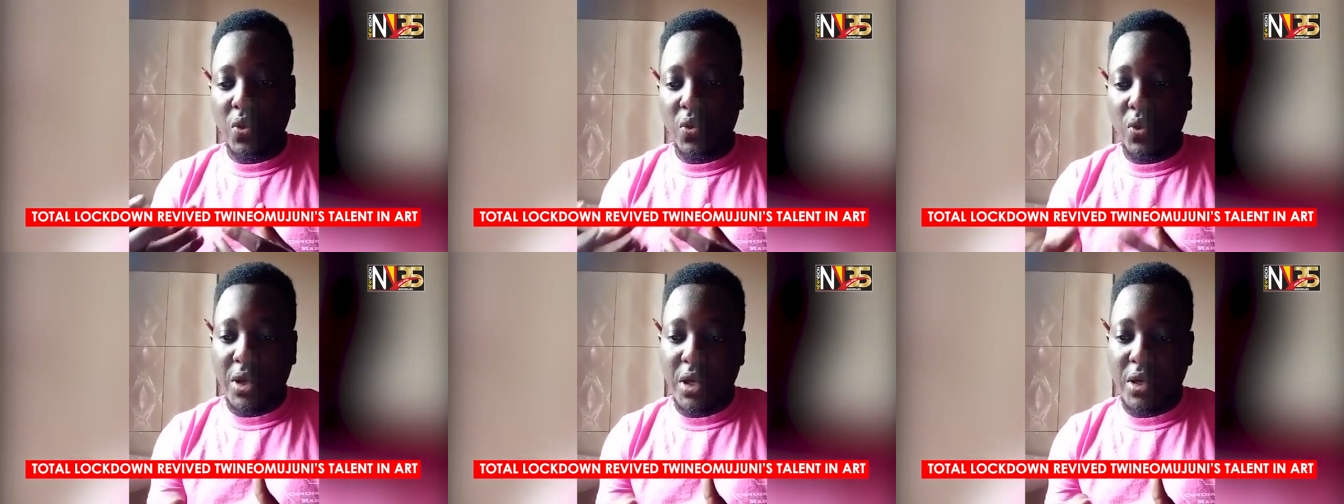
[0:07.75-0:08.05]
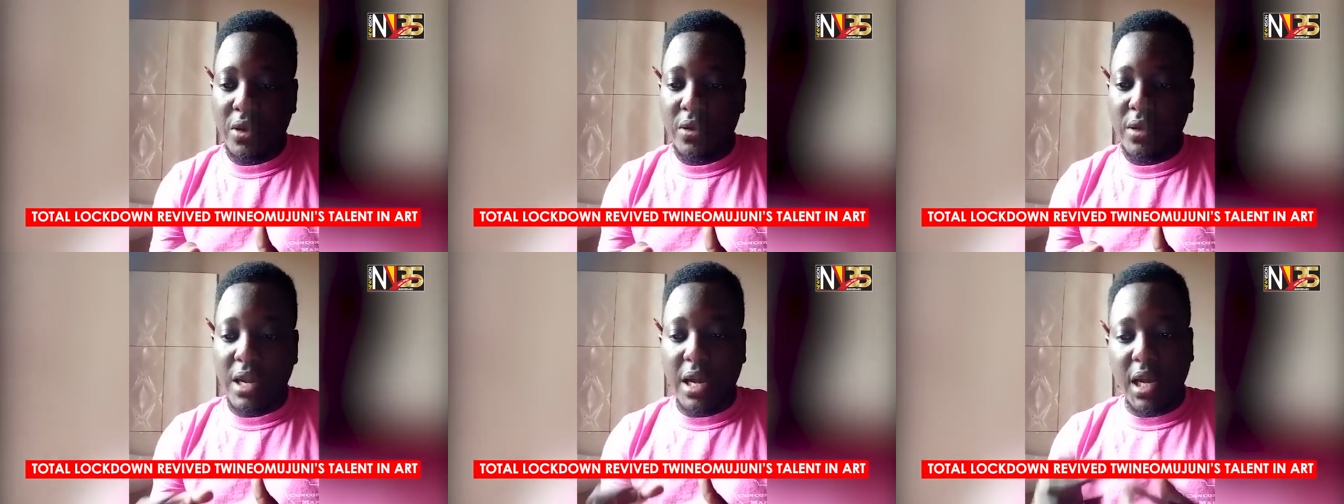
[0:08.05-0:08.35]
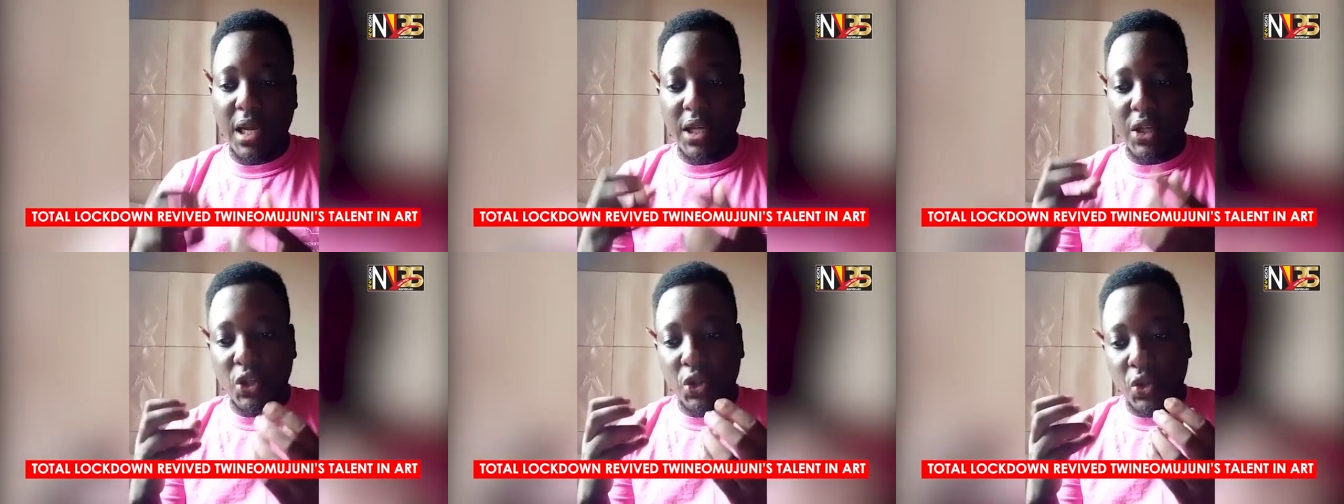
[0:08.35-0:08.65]
Well,
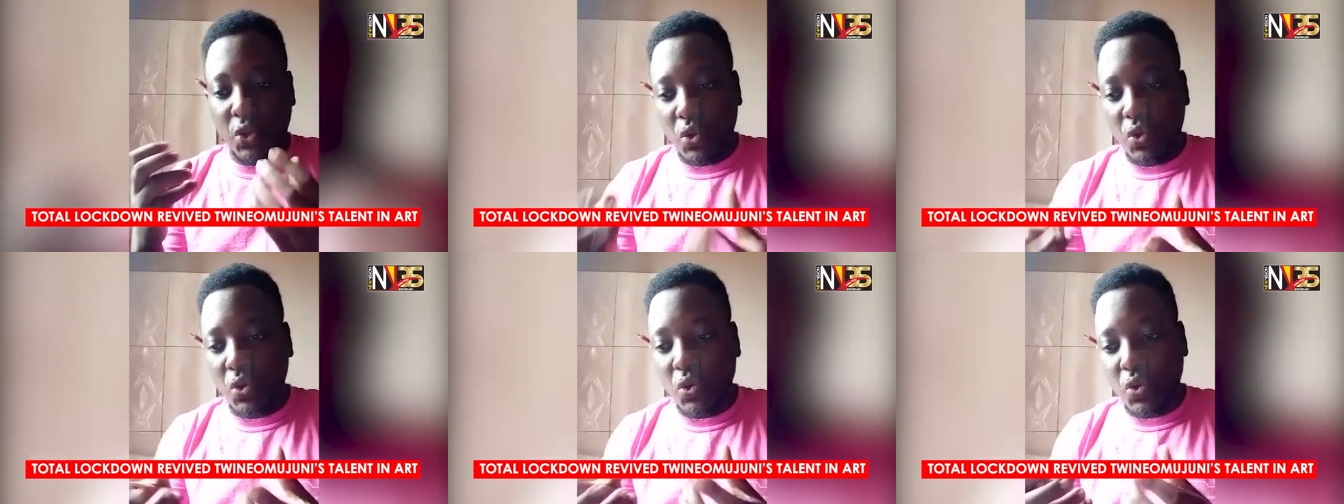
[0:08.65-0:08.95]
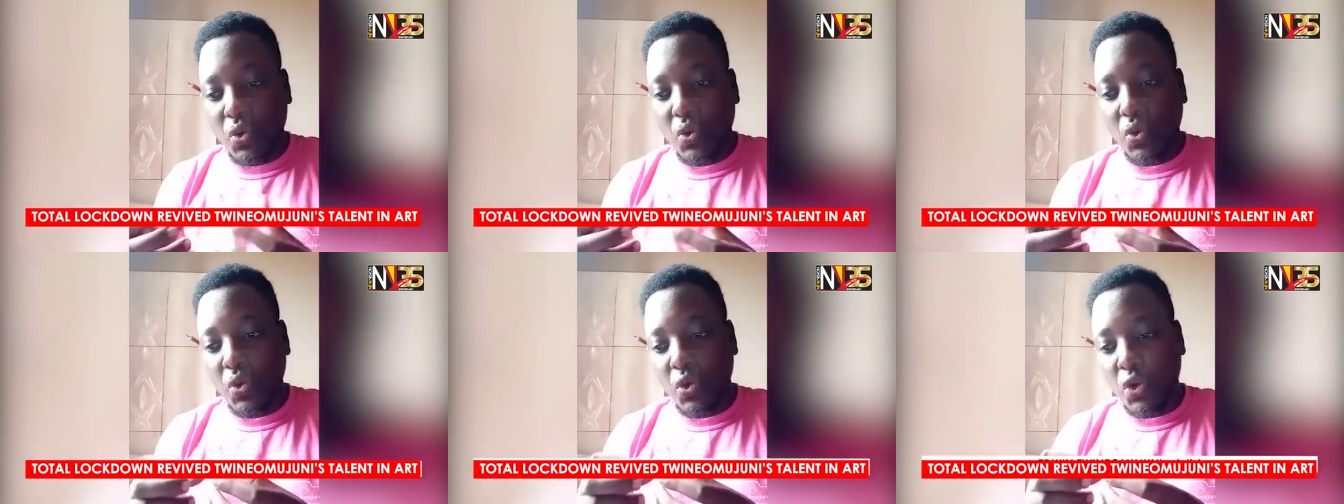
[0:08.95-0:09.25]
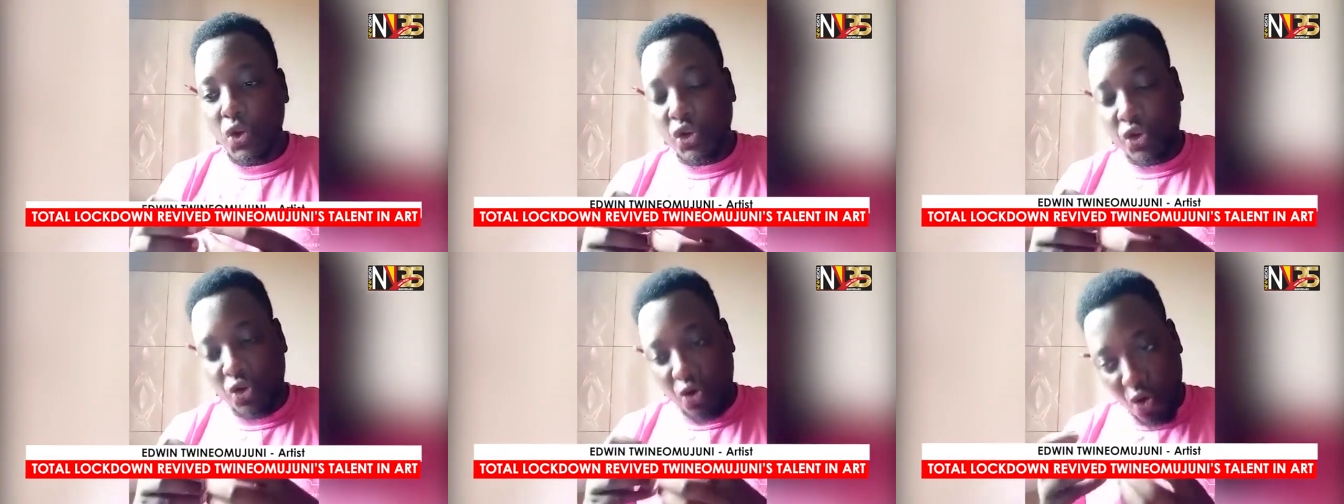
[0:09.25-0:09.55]
I do
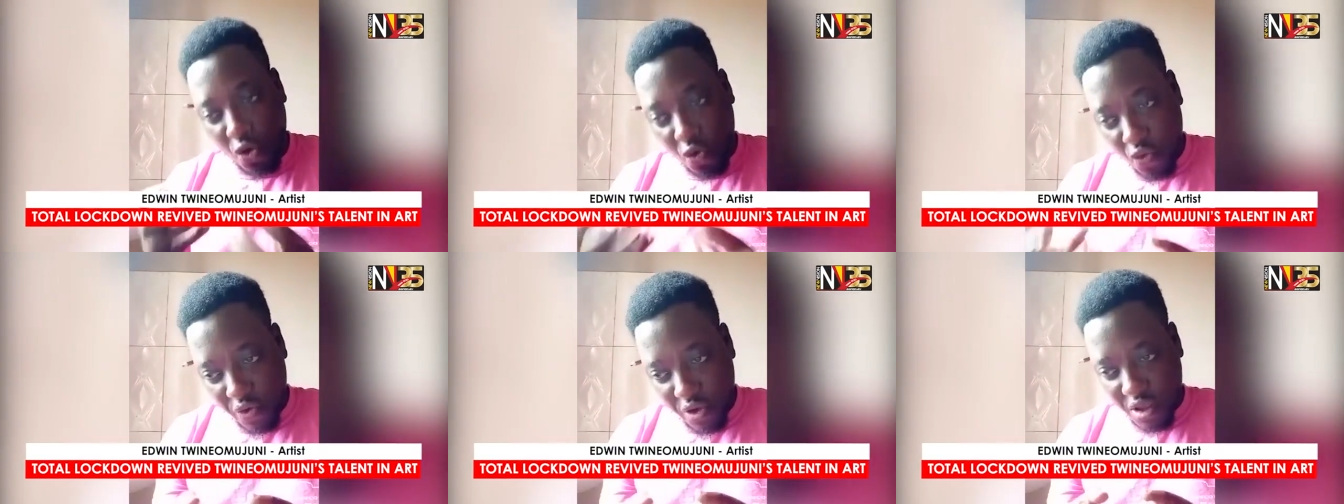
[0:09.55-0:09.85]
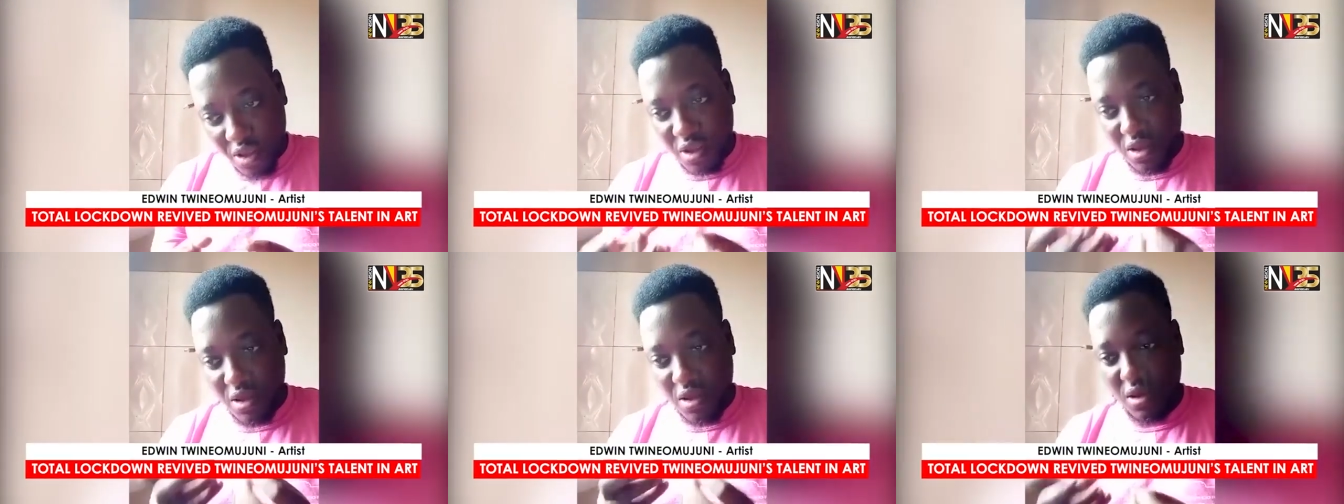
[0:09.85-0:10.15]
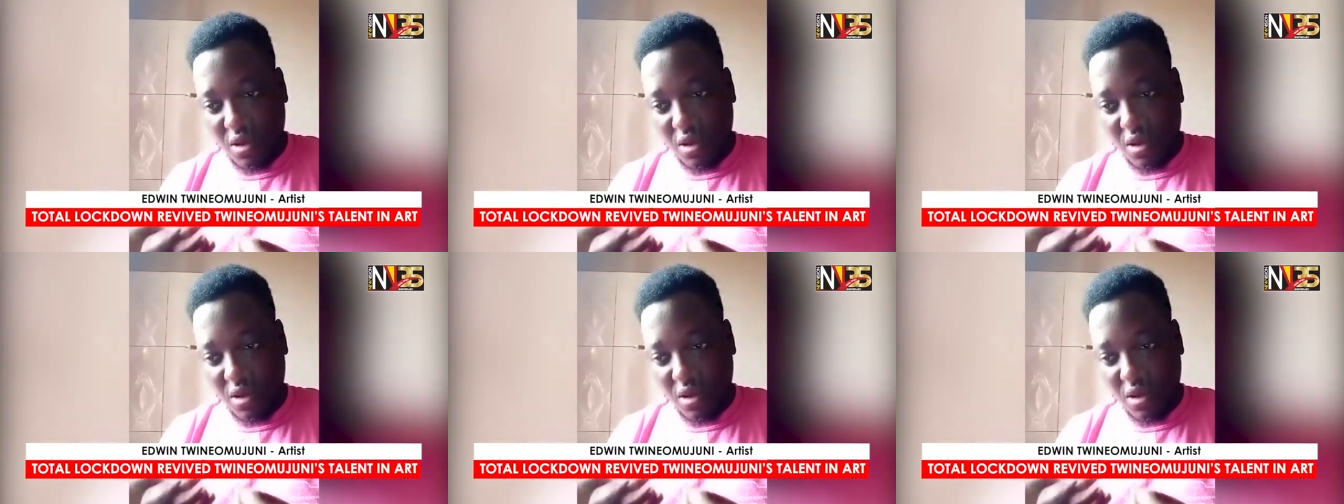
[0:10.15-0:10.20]
drawing.